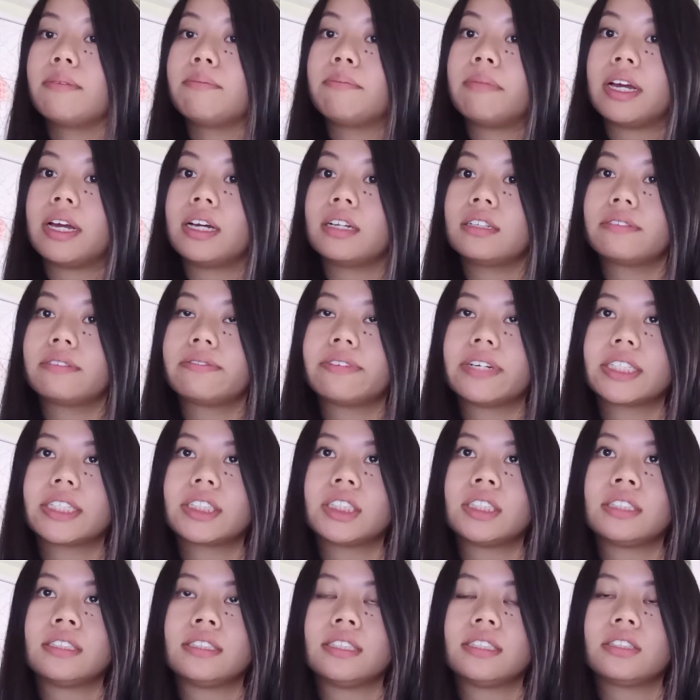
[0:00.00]
male
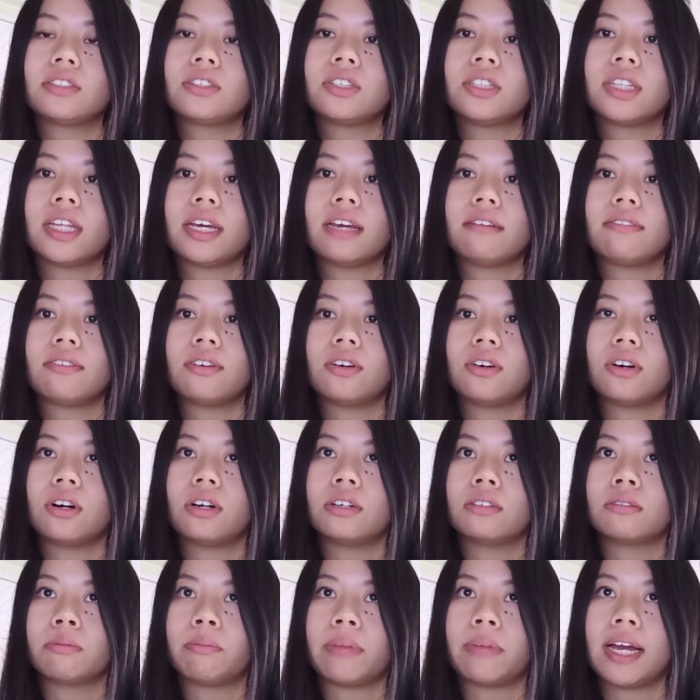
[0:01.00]
affection and could therefore
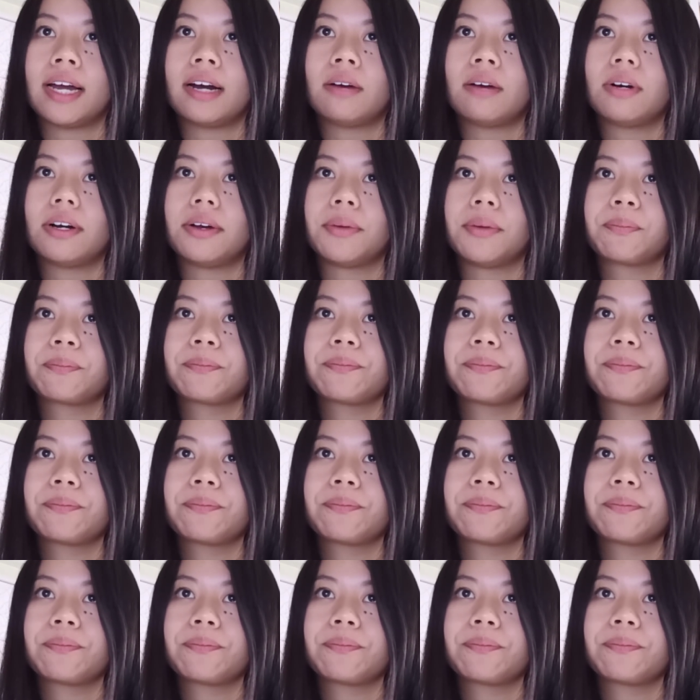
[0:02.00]
hold power.